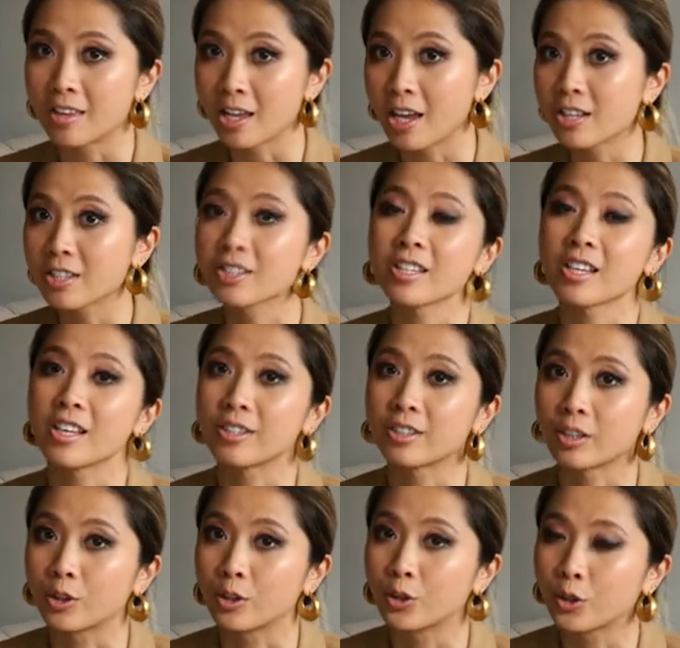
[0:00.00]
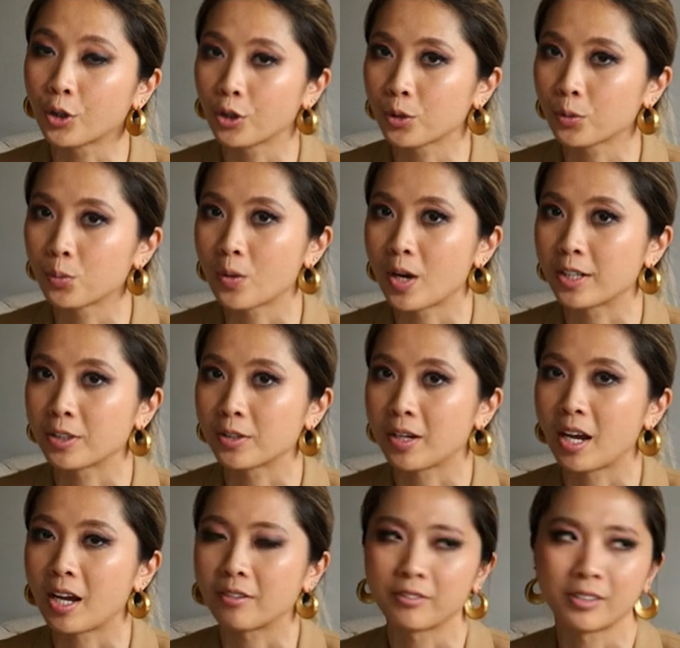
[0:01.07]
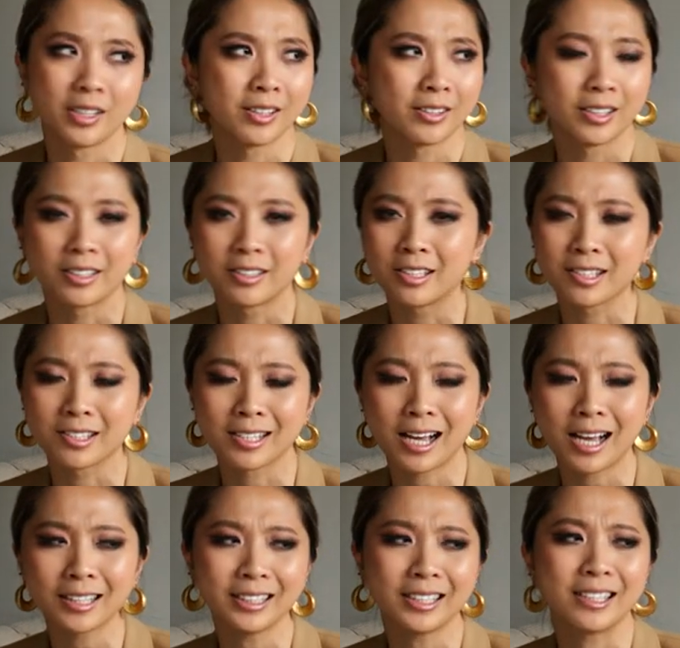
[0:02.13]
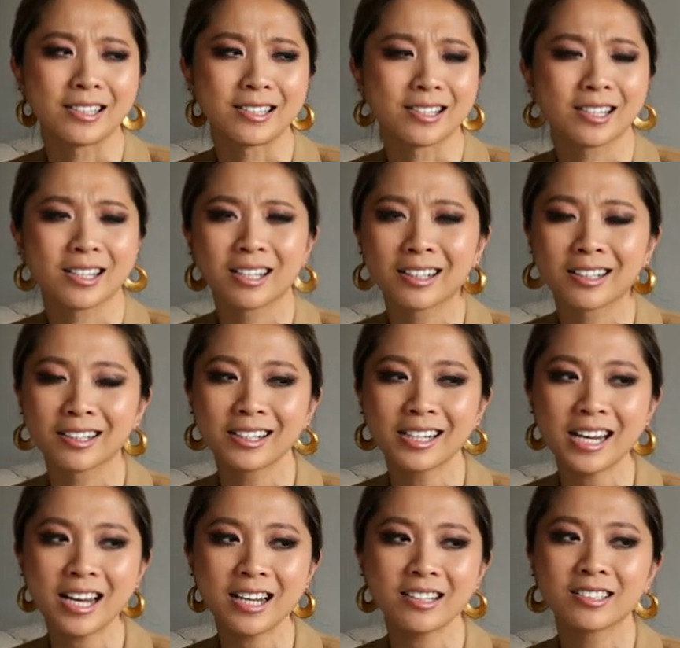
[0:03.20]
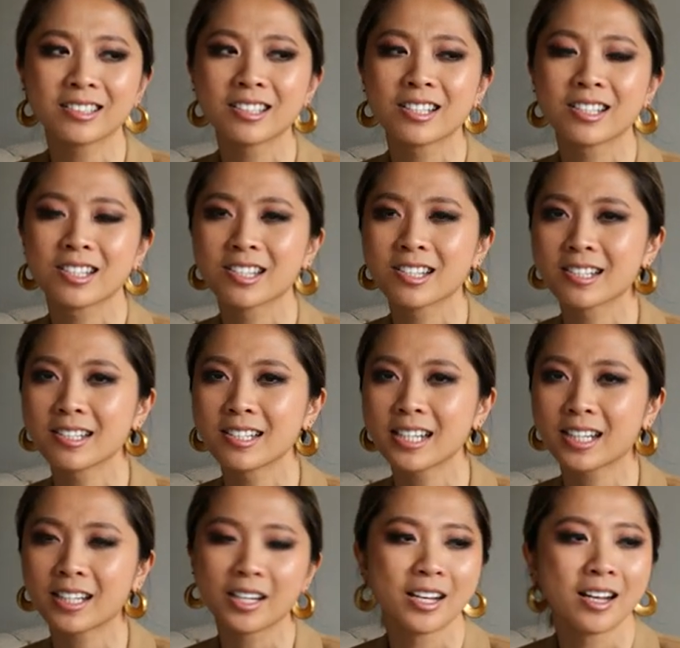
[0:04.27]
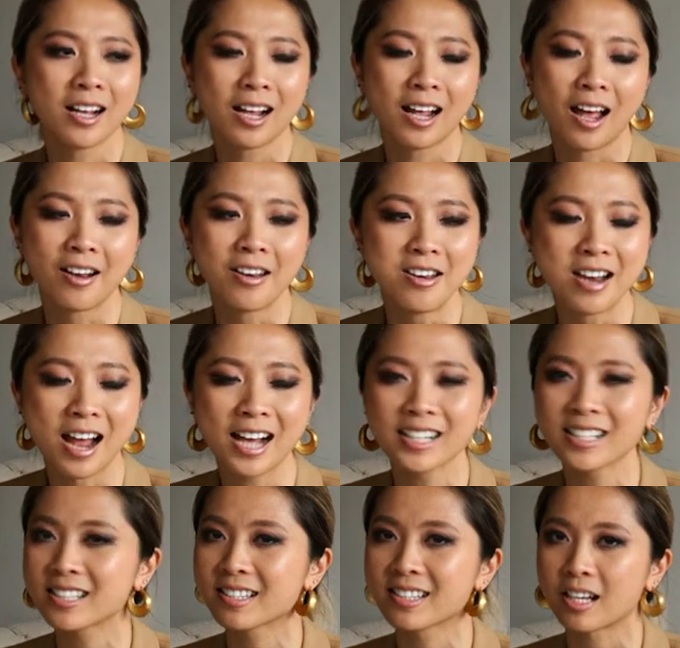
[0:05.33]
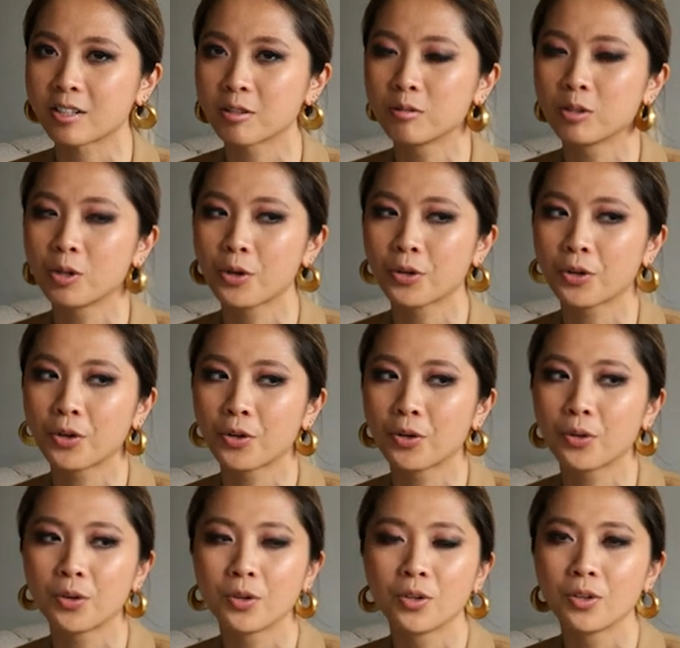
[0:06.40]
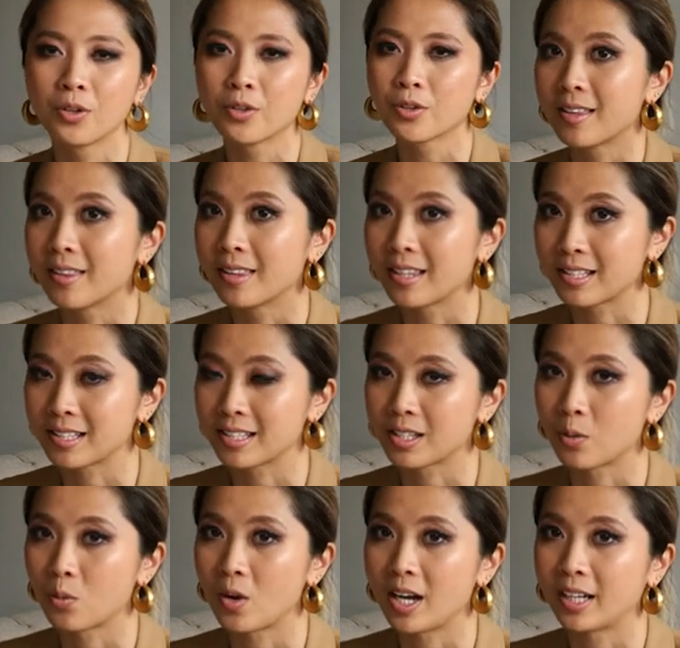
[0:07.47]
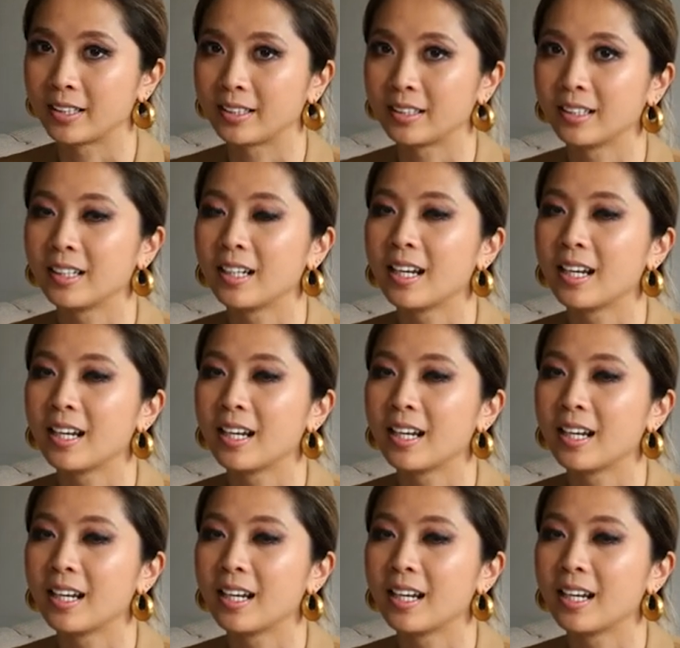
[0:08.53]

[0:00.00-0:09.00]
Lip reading: This is a good one to have. The design is clean, slick, a nice subtle logo. This is the one.